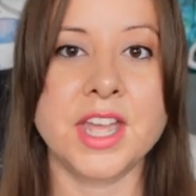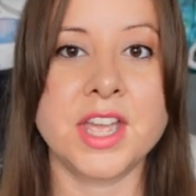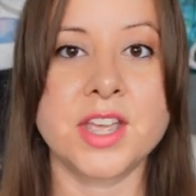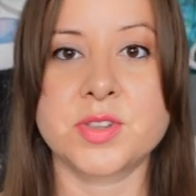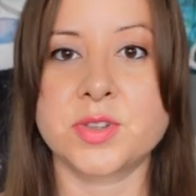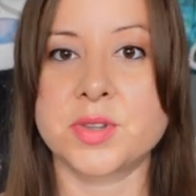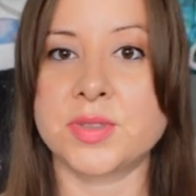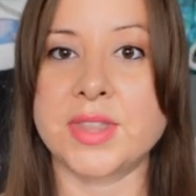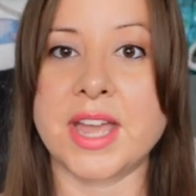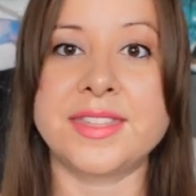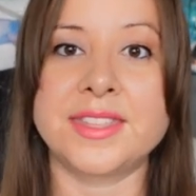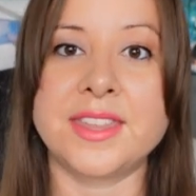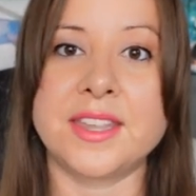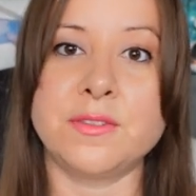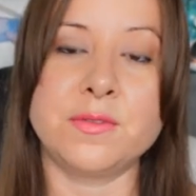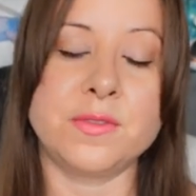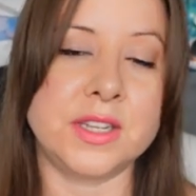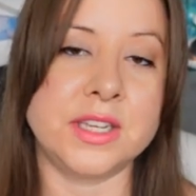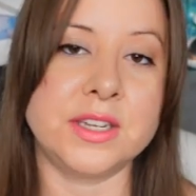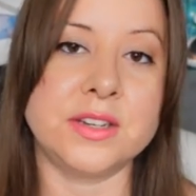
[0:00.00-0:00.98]
so that they
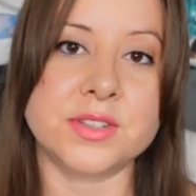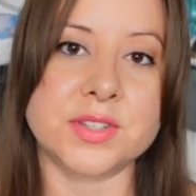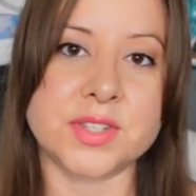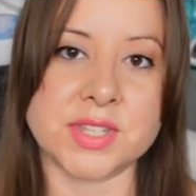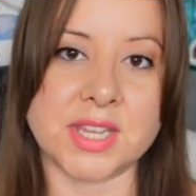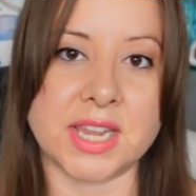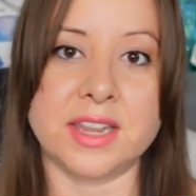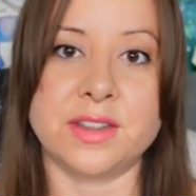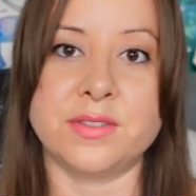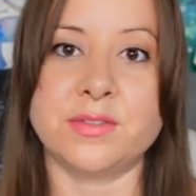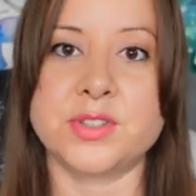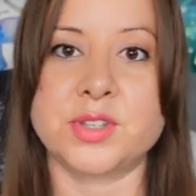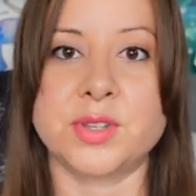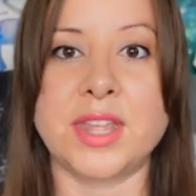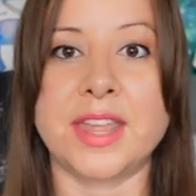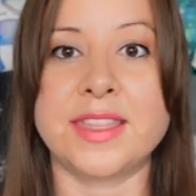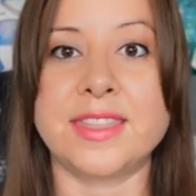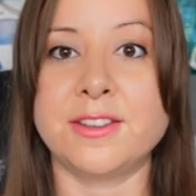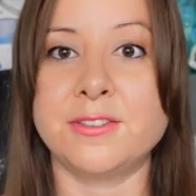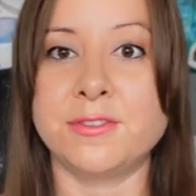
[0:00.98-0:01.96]
feel safe, so
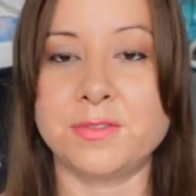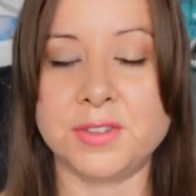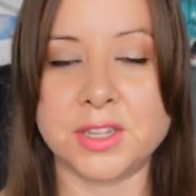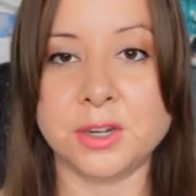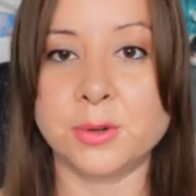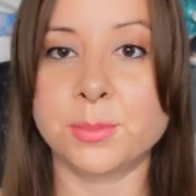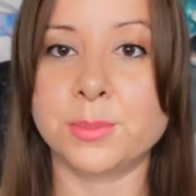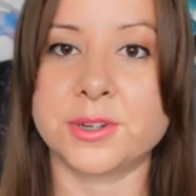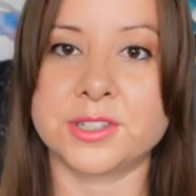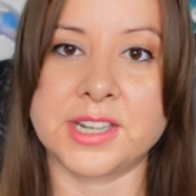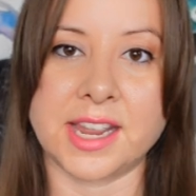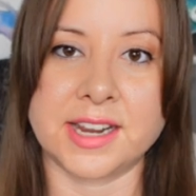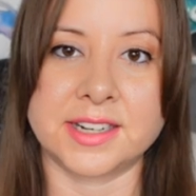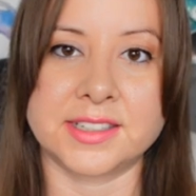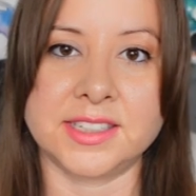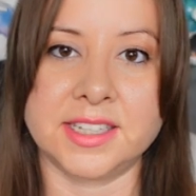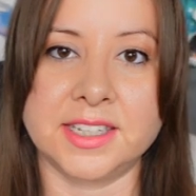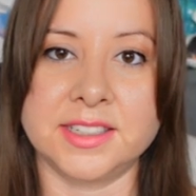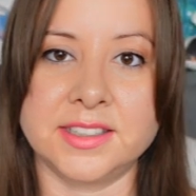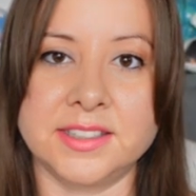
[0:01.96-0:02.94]
that they feel
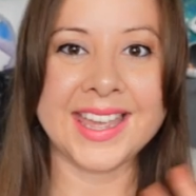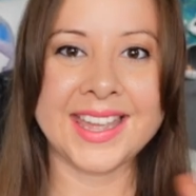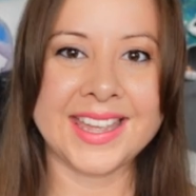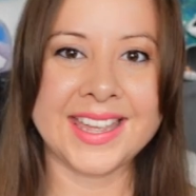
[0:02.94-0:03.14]
protected.